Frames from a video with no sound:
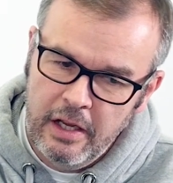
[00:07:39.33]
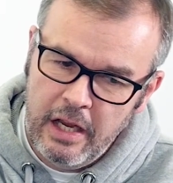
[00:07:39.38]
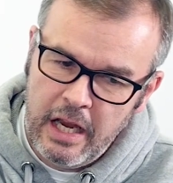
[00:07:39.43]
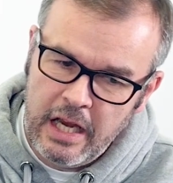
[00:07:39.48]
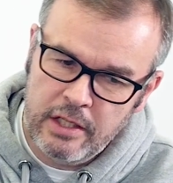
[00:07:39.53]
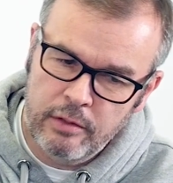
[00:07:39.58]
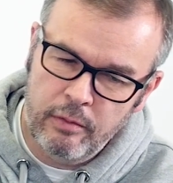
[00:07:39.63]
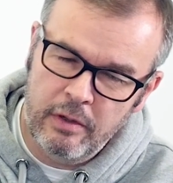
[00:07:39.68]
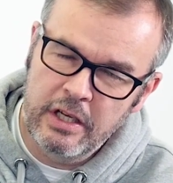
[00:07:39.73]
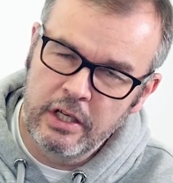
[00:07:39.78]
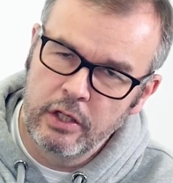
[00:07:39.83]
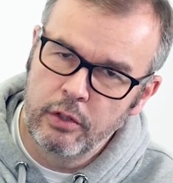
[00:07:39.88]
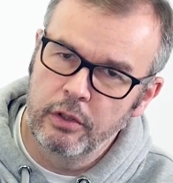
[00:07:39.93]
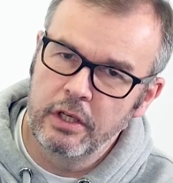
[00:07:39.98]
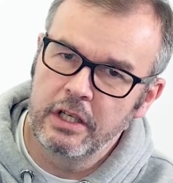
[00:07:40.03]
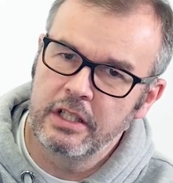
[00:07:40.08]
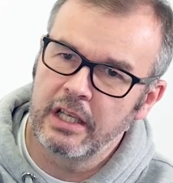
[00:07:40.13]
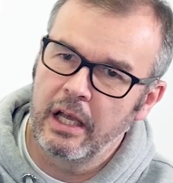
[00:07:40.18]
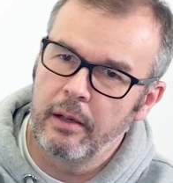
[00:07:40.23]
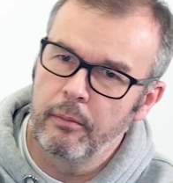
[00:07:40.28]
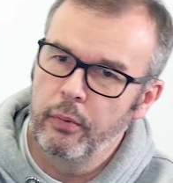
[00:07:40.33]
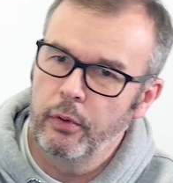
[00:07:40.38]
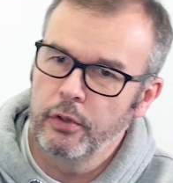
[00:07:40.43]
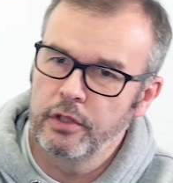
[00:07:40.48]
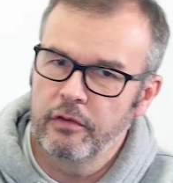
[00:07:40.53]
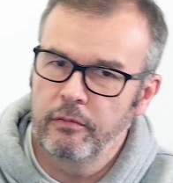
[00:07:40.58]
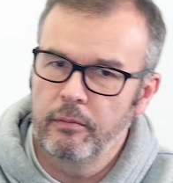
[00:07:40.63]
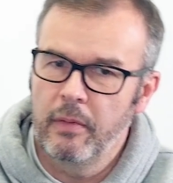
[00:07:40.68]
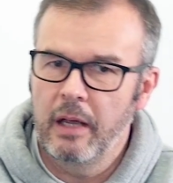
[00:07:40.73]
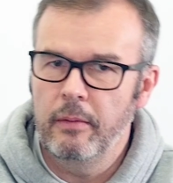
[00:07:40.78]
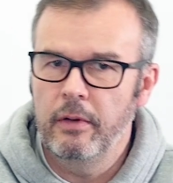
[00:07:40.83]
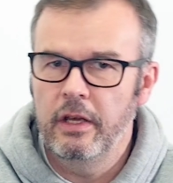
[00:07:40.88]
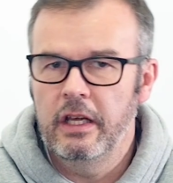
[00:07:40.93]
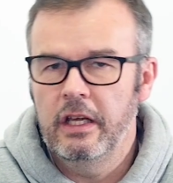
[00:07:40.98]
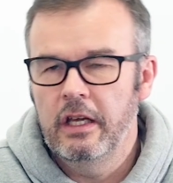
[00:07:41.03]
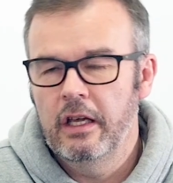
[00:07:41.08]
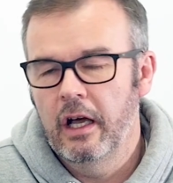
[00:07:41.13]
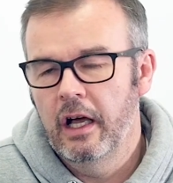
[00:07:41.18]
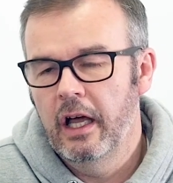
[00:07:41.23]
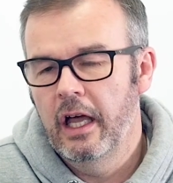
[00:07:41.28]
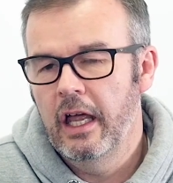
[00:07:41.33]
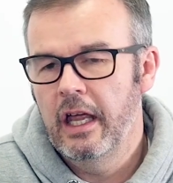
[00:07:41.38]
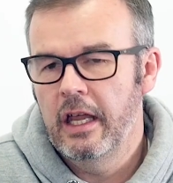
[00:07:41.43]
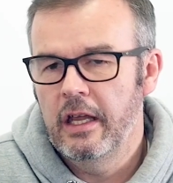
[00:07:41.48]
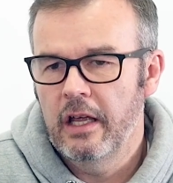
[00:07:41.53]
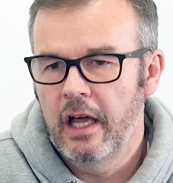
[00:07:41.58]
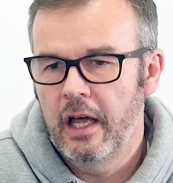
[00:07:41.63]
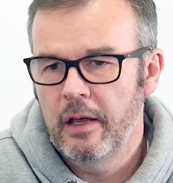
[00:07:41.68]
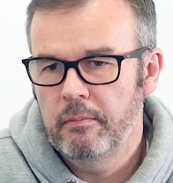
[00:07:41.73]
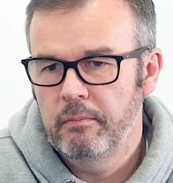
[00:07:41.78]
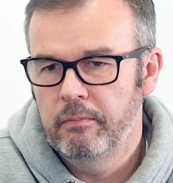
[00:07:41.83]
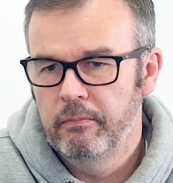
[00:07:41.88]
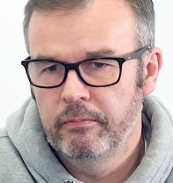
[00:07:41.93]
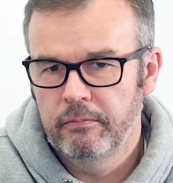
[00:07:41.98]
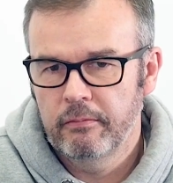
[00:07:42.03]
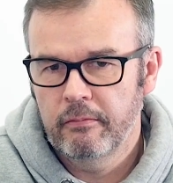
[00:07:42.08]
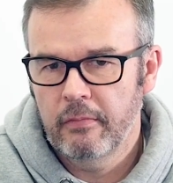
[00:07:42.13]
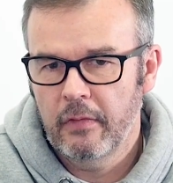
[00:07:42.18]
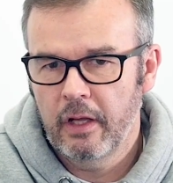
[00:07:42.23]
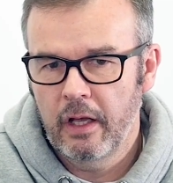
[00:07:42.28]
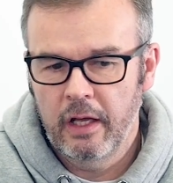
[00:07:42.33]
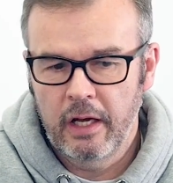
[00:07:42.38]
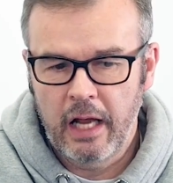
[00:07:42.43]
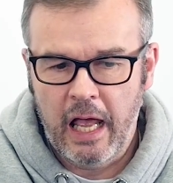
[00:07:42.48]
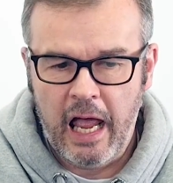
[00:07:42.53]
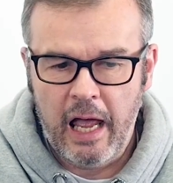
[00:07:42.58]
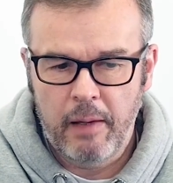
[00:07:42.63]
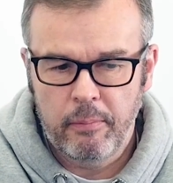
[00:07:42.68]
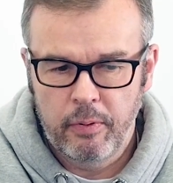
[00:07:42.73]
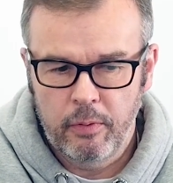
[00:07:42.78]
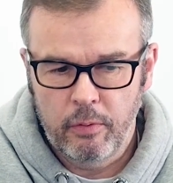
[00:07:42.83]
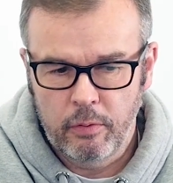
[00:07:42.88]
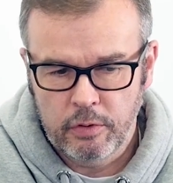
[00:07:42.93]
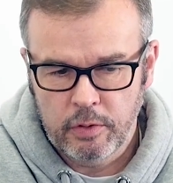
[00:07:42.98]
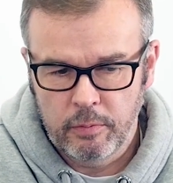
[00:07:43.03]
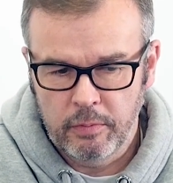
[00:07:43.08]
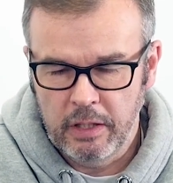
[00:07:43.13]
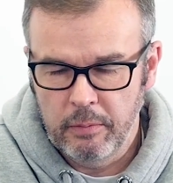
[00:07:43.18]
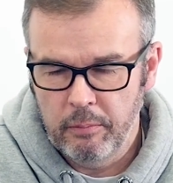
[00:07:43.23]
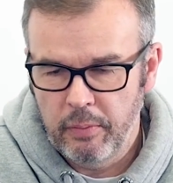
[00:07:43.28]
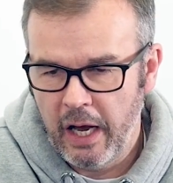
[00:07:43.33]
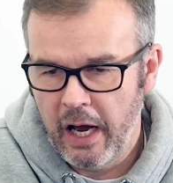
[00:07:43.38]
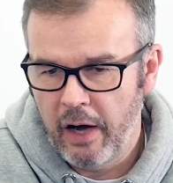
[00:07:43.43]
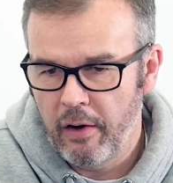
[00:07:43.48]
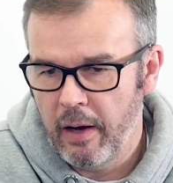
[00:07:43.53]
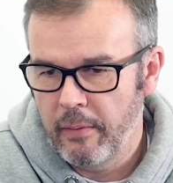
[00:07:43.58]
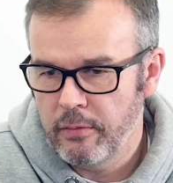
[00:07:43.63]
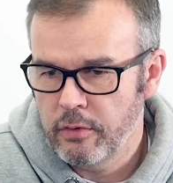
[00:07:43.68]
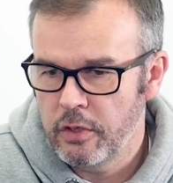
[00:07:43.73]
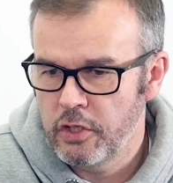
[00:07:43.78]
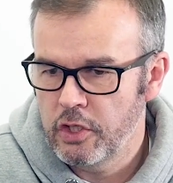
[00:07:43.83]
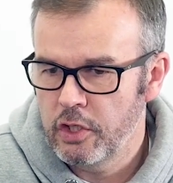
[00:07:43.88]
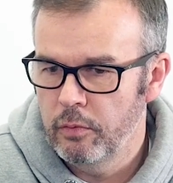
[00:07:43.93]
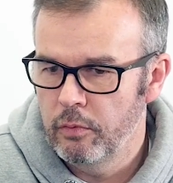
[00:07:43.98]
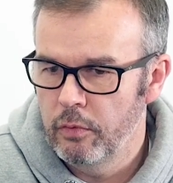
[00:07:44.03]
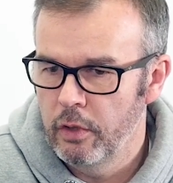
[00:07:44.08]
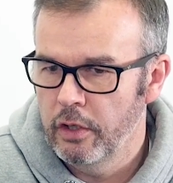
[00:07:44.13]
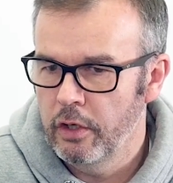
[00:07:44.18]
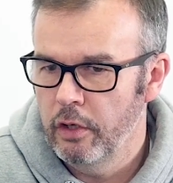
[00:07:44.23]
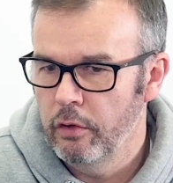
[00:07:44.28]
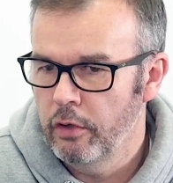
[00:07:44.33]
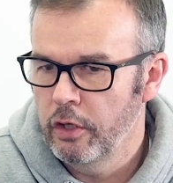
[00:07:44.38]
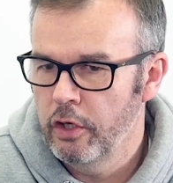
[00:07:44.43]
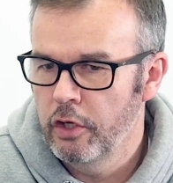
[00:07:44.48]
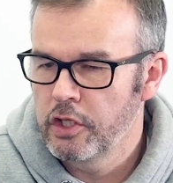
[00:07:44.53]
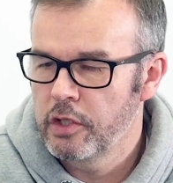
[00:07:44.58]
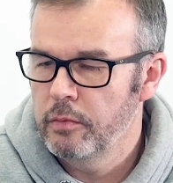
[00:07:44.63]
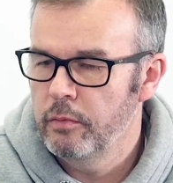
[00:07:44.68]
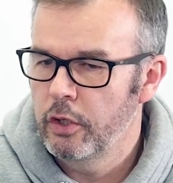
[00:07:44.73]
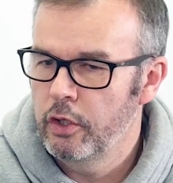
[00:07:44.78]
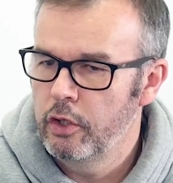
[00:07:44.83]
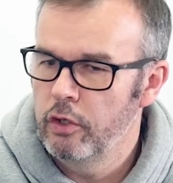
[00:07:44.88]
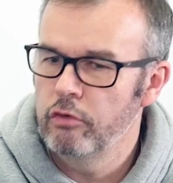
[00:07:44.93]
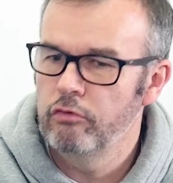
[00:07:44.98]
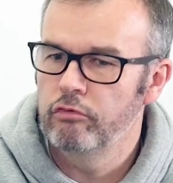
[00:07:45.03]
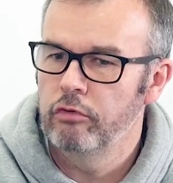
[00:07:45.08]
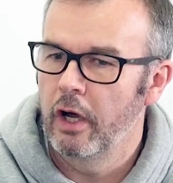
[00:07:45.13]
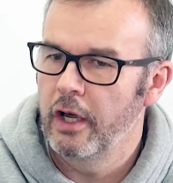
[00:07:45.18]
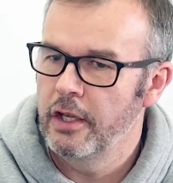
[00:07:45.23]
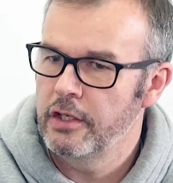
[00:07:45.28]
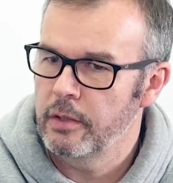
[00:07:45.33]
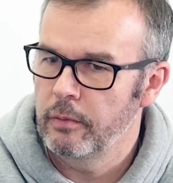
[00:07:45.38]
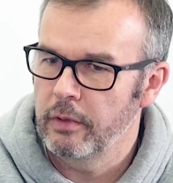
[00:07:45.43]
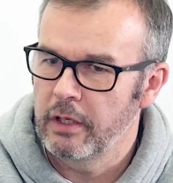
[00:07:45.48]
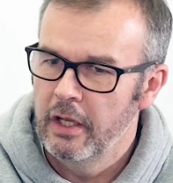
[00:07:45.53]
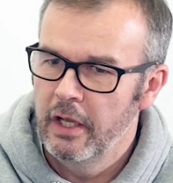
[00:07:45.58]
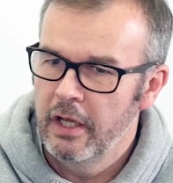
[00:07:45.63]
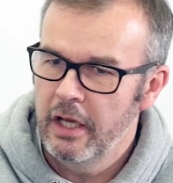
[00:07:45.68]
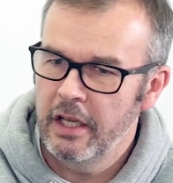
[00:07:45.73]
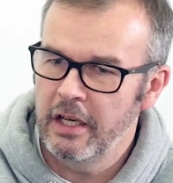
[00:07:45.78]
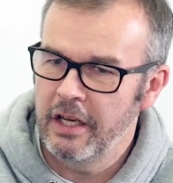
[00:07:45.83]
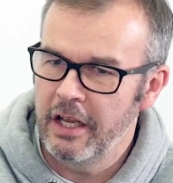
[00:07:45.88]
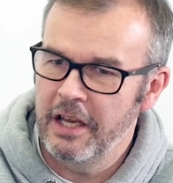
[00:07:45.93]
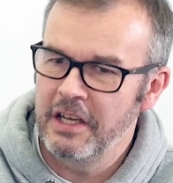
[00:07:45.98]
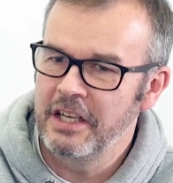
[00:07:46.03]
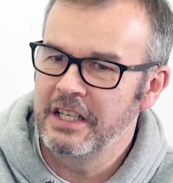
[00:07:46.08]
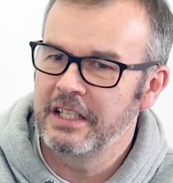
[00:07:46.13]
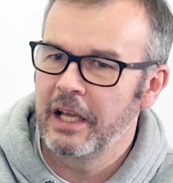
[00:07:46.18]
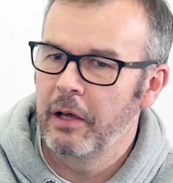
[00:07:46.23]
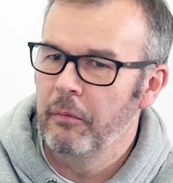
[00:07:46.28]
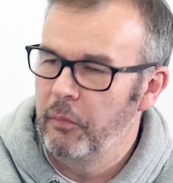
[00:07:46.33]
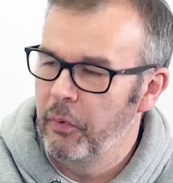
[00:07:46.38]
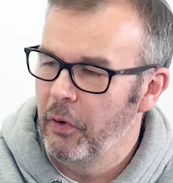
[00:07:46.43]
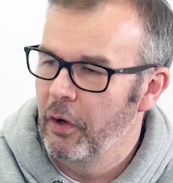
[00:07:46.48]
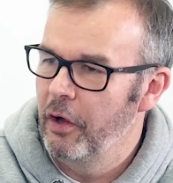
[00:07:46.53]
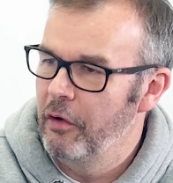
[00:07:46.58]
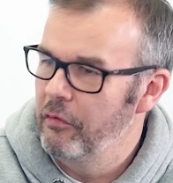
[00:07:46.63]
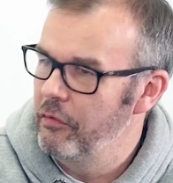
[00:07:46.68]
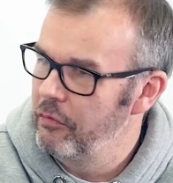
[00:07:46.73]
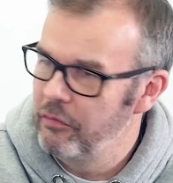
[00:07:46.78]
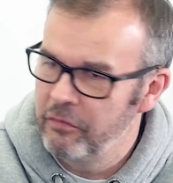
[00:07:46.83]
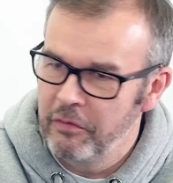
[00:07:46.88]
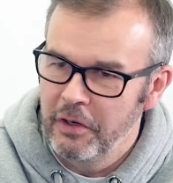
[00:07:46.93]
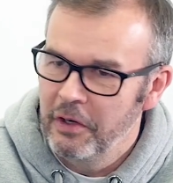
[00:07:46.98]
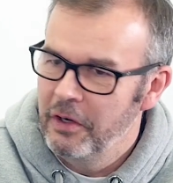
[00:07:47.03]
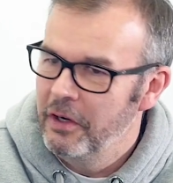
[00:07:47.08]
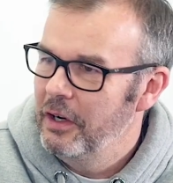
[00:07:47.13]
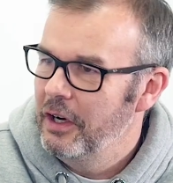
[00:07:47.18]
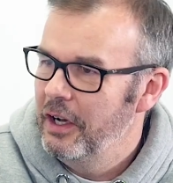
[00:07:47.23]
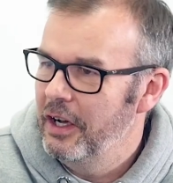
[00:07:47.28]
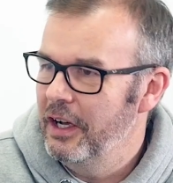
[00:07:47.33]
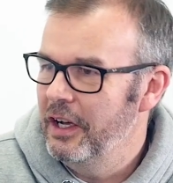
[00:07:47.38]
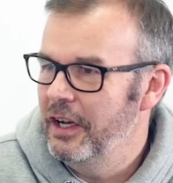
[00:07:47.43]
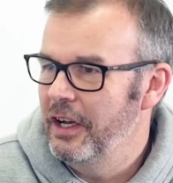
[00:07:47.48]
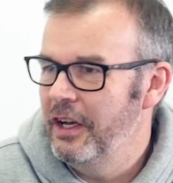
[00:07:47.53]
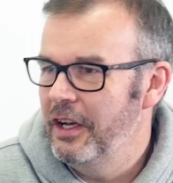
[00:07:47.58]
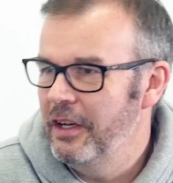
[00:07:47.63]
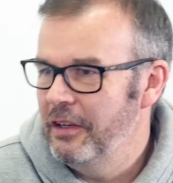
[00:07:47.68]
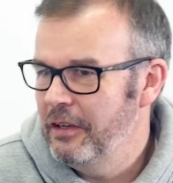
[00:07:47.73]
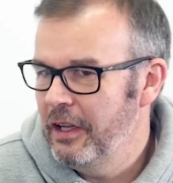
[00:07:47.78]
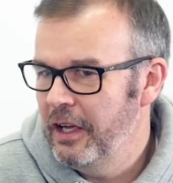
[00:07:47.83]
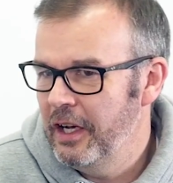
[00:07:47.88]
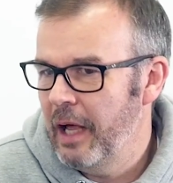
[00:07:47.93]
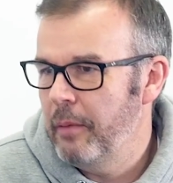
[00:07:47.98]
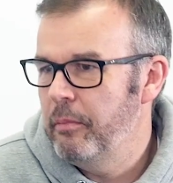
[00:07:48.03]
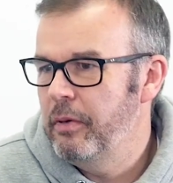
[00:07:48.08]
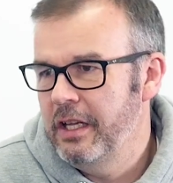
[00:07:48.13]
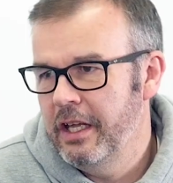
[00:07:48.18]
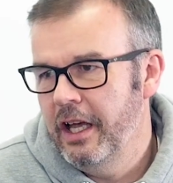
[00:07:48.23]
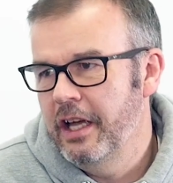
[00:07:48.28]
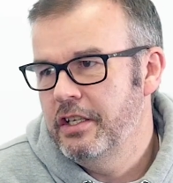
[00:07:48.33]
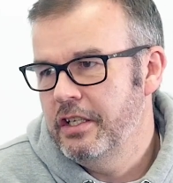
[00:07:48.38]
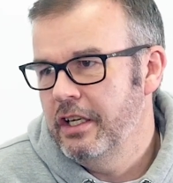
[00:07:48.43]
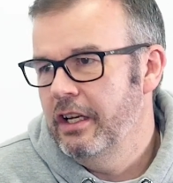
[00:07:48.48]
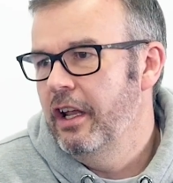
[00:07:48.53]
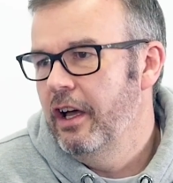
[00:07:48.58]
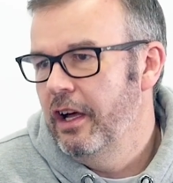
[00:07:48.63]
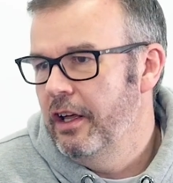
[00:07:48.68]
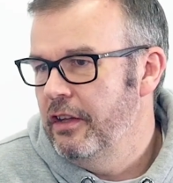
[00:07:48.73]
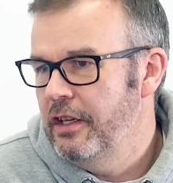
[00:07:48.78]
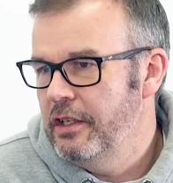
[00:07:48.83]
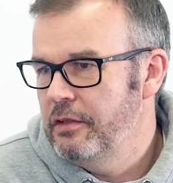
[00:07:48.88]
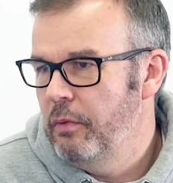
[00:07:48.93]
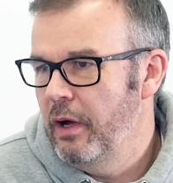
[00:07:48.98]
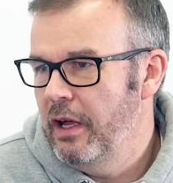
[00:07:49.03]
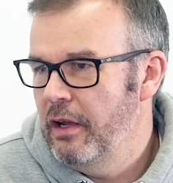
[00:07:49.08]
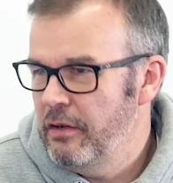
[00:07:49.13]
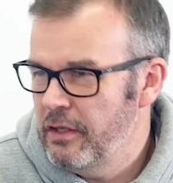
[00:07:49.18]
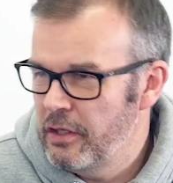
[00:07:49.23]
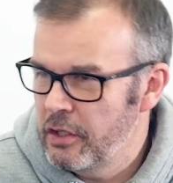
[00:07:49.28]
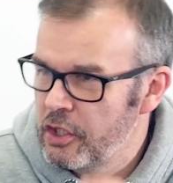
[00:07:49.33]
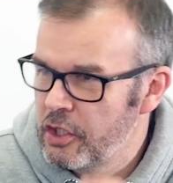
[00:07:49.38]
Is there any good examples of maybe an app or something in Power Apps where someone or a customer could write something? An example of an application like this where it's a